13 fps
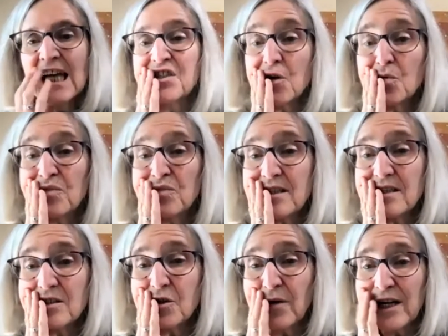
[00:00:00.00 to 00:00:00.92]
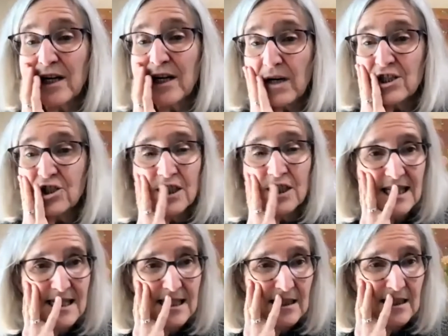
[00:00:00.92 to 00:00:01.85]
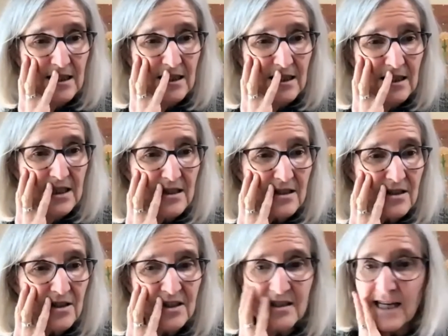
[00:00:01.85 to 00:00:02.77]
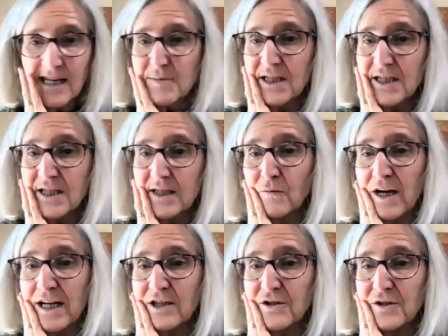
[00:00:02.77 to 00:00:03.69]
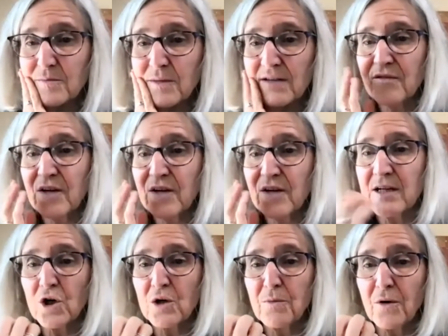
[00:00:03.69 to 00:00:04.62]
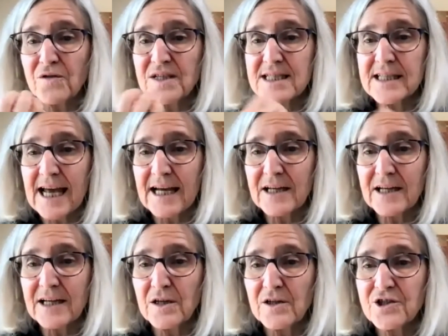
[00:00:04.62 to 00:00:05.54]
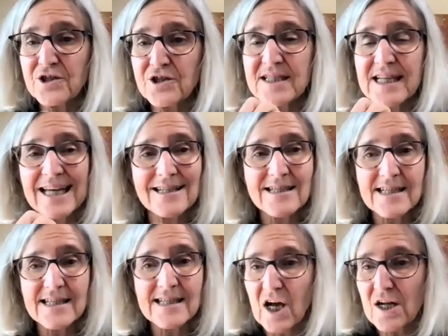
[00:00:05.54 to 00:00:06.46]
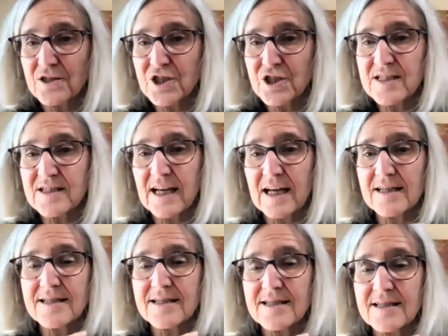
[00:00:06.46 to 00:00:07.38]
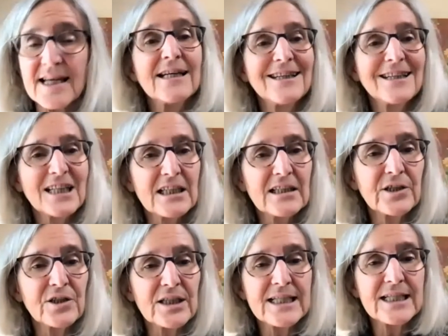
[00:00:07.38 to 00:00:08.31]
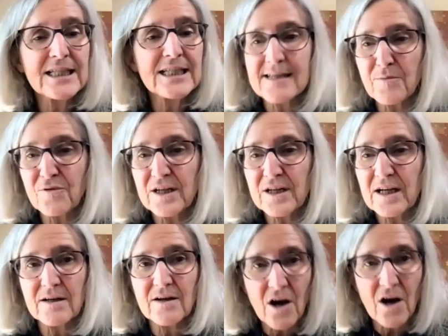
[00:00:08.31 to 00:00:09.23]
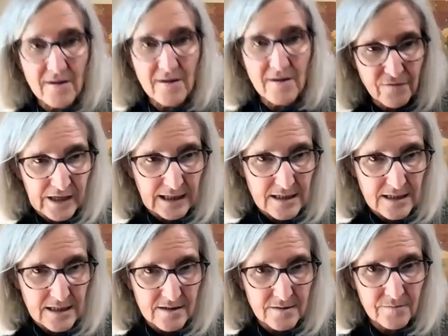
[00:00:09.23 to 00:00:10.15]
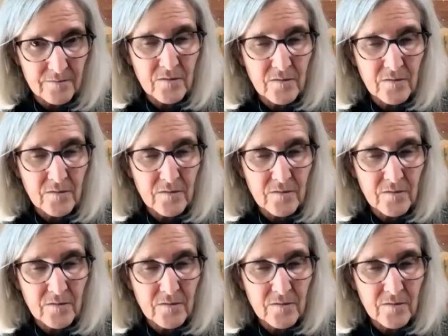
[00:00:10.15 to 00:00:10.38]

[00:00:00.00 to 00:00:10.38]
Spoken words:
So this is a great question, Jessica. It just typed in, why couldn't my friend work both as an acupuncturist and a psychologist as clearly separate offerings?